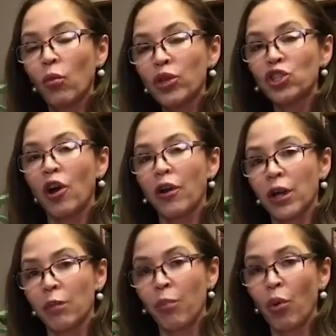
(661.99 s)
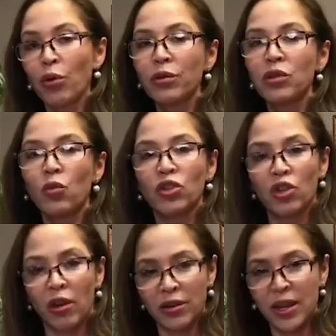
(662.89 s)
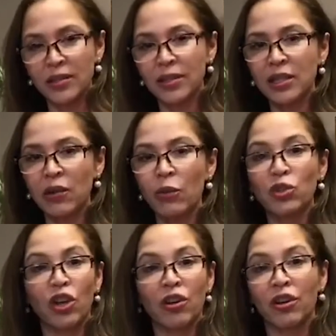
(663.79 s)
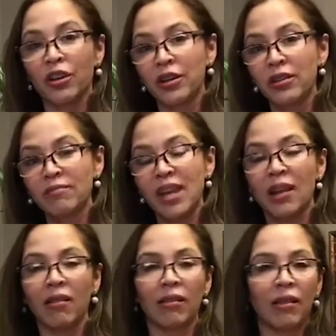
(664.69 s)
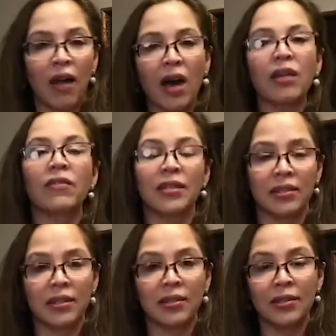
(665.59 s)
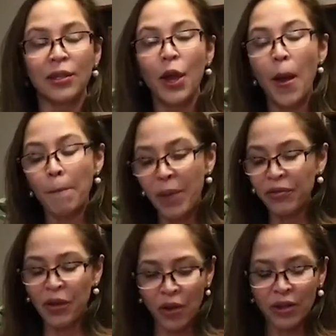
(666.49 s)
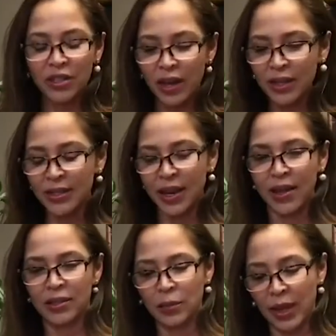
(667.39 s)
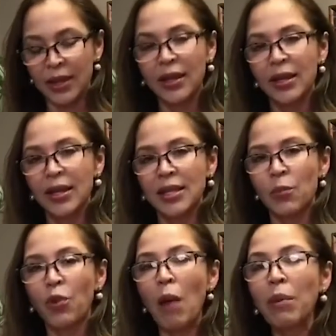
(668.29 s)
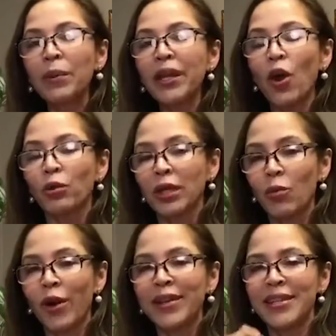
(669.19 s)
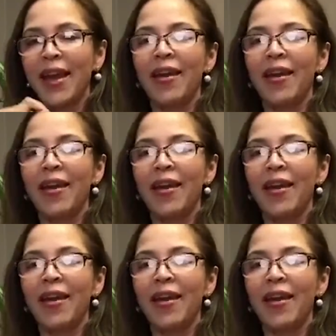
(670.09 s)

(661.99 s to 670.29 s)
which are important, which are necessary, which are good in a lot of instances. But there are studies that estimate that probably only 1/10